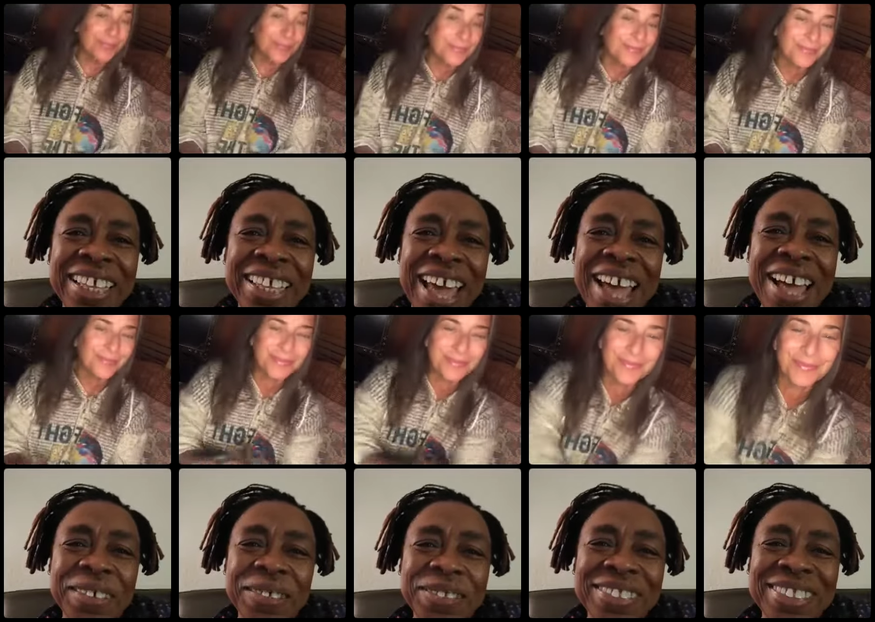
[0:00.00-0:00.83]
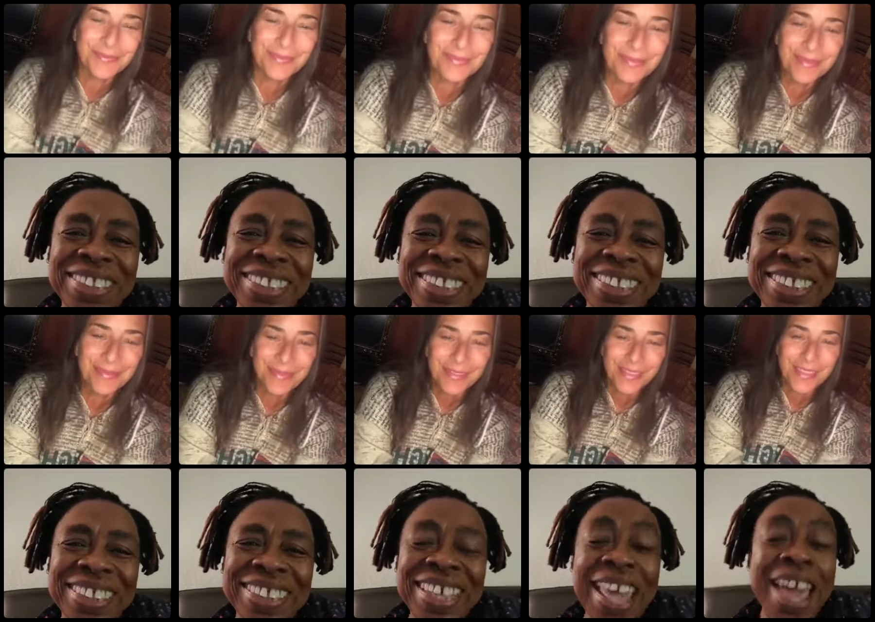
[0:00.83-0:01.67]
Speaker 1: yeah.
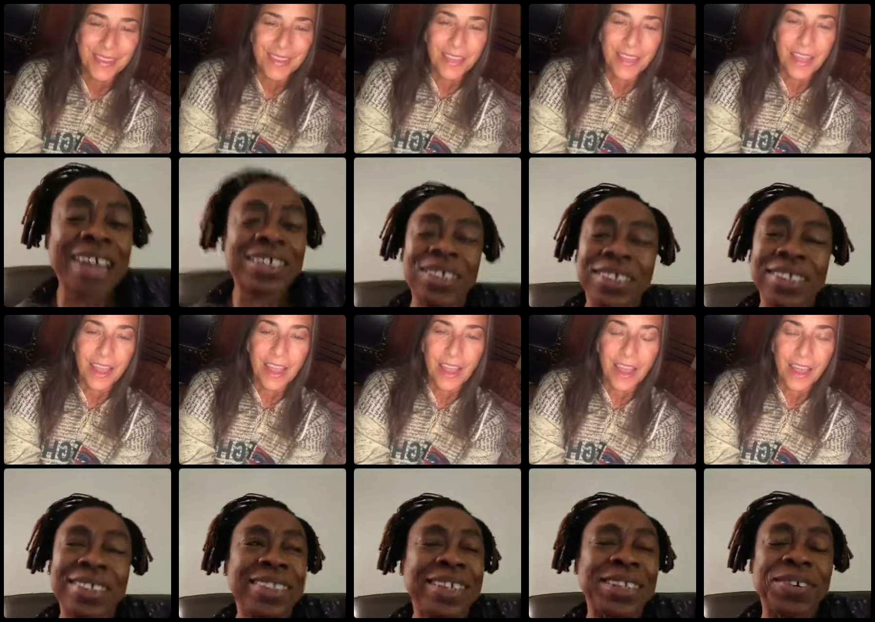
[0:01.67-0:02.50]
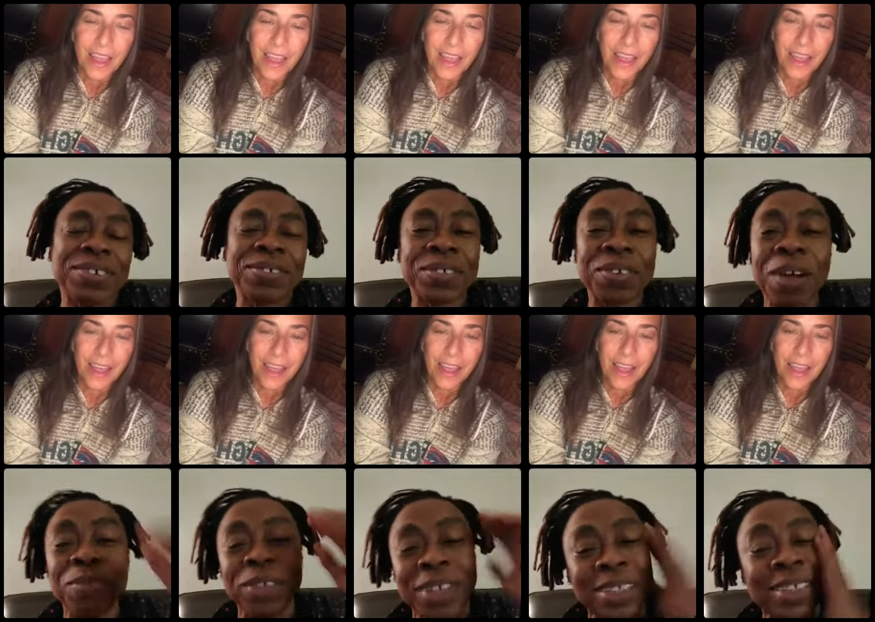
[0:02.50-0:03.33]
Yeah, she's you know. So
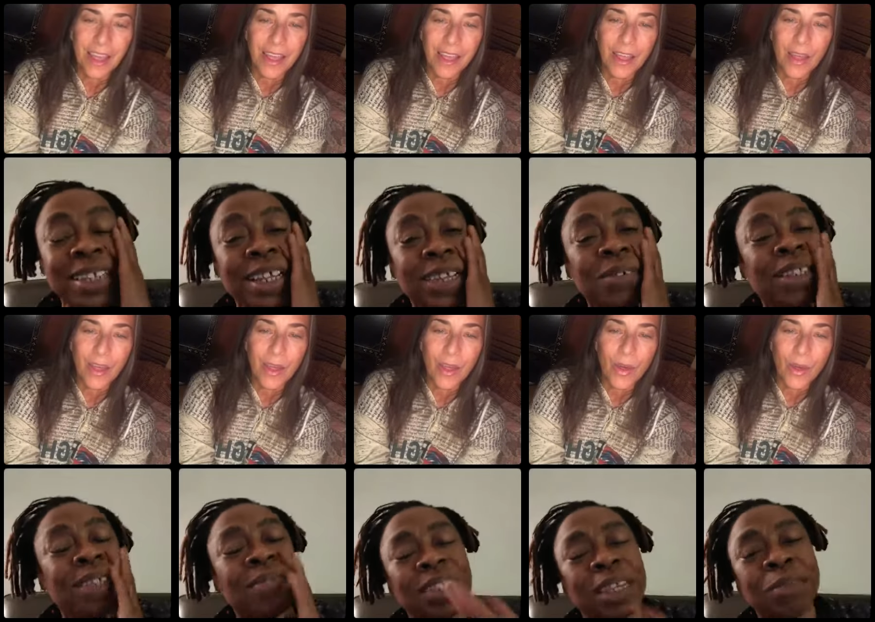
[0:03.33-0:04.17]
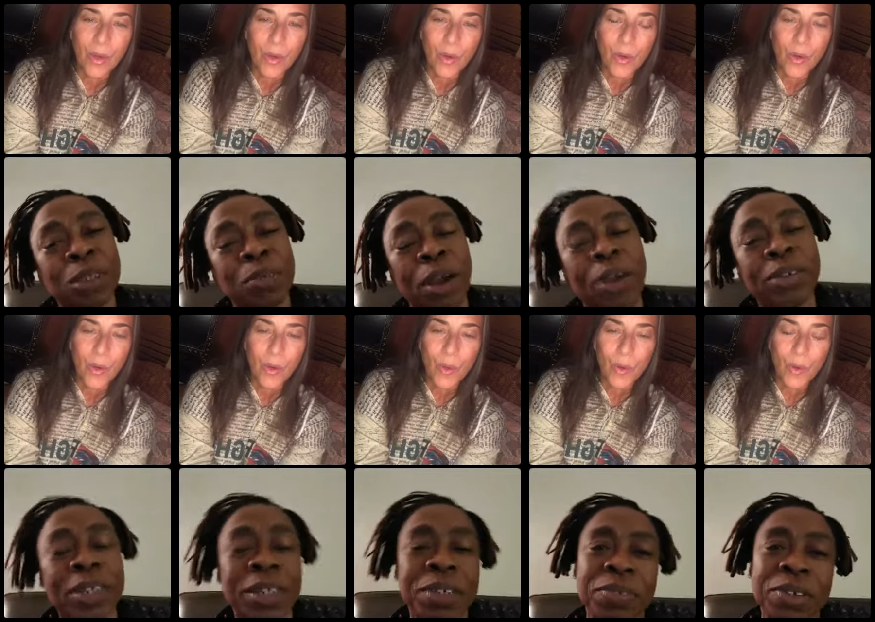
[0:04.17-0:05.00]
I'm getting together with with them tomorrow,
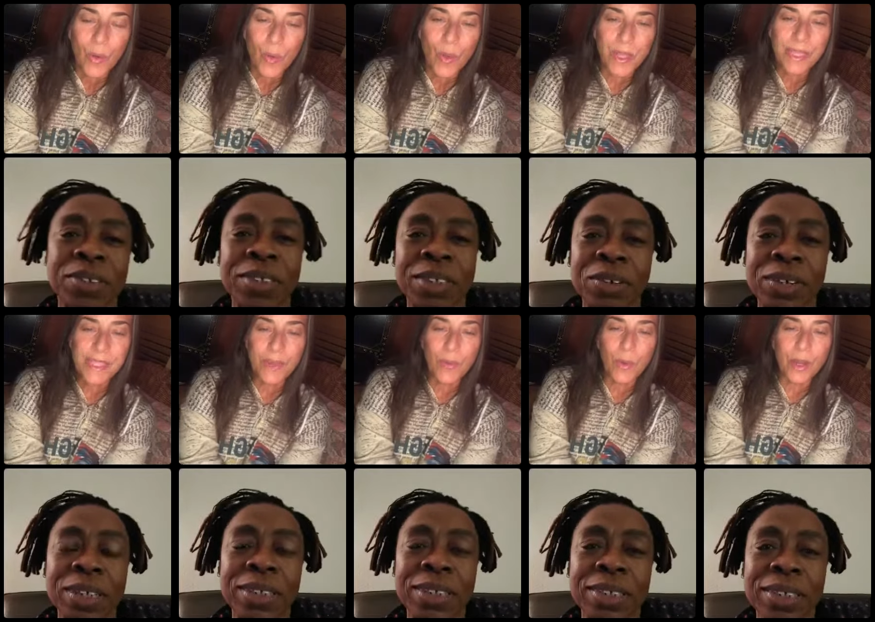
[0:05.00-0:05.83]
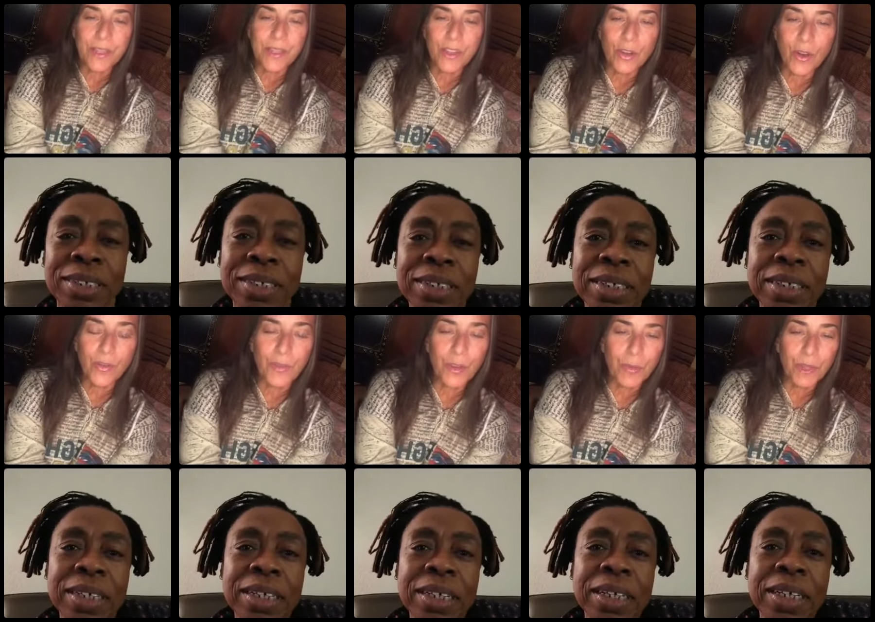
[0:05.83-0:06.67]
Jennifer and Winsome
Speaker 2: wants to
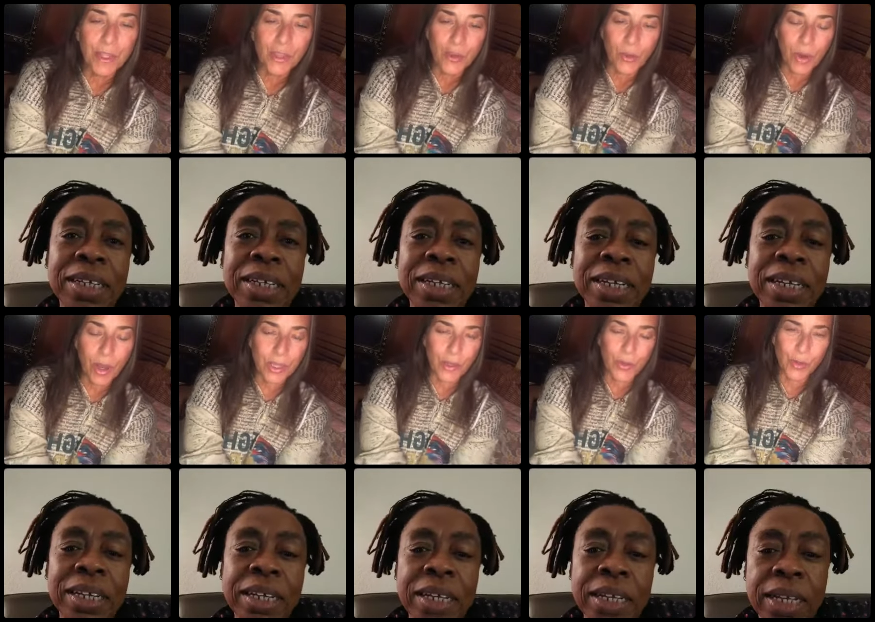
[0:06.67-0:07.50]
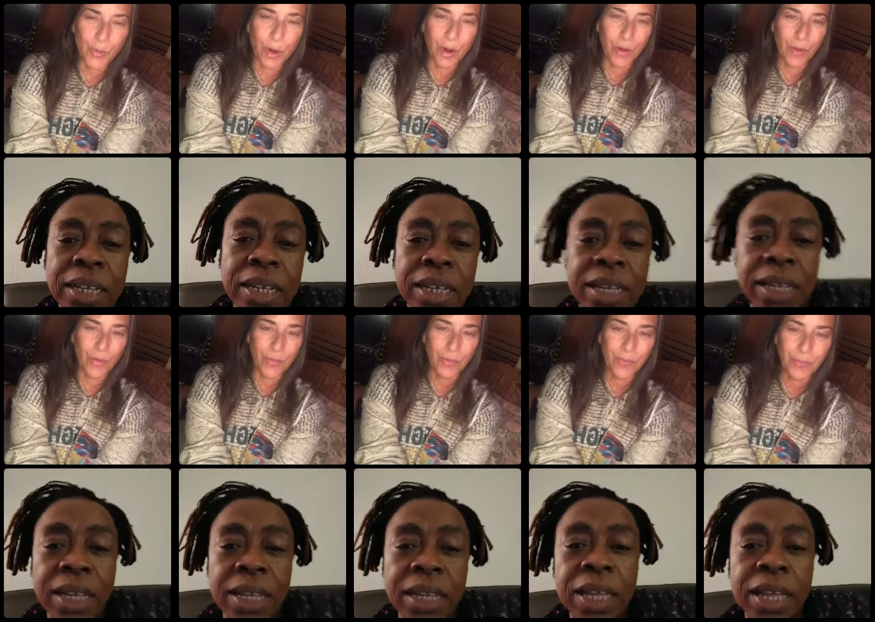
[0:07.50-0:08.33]
know if you'll be in Toronto tomorrow.
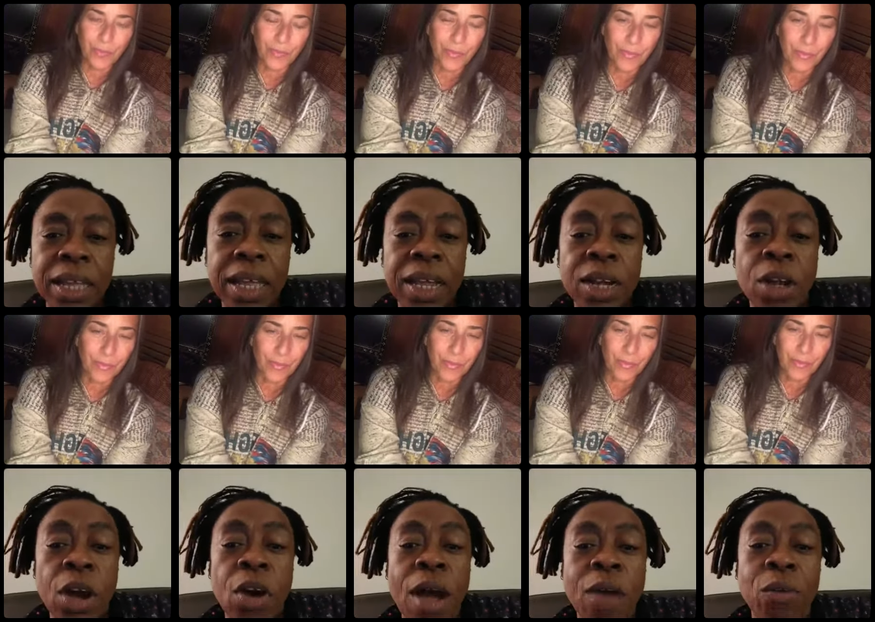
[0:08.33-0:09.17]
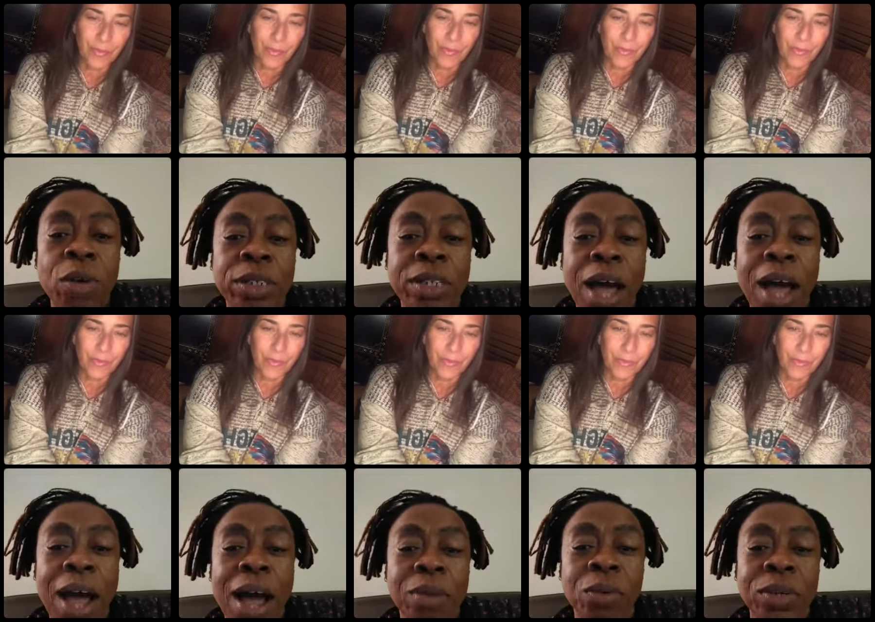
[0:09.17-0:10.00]
Speaker 1: No, I will
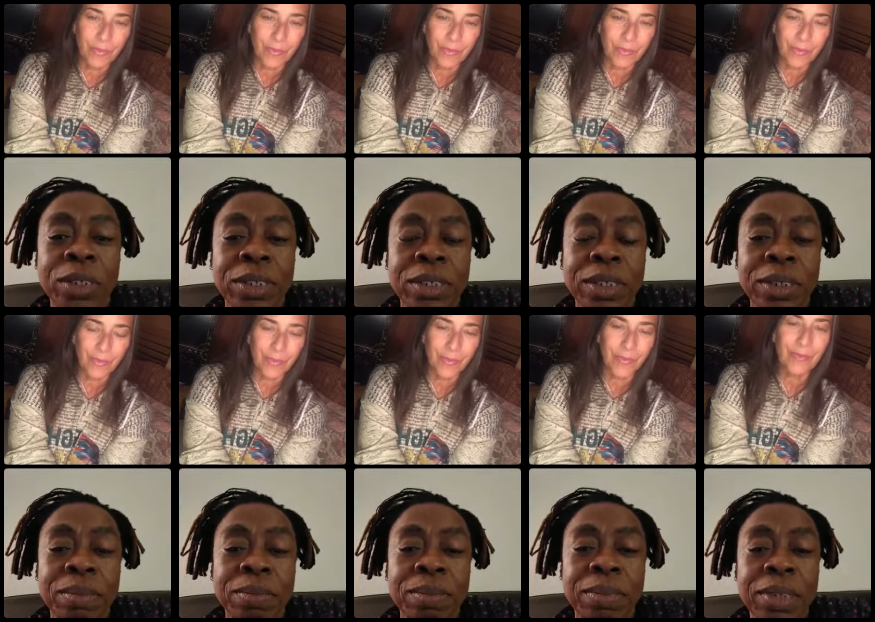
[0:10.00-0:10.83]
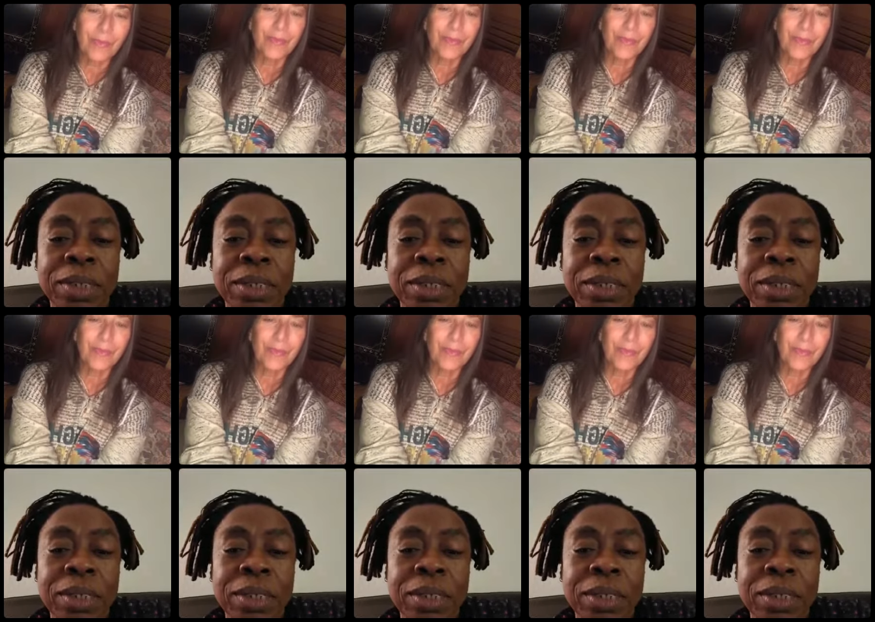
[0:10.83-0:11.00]
not, Winsome.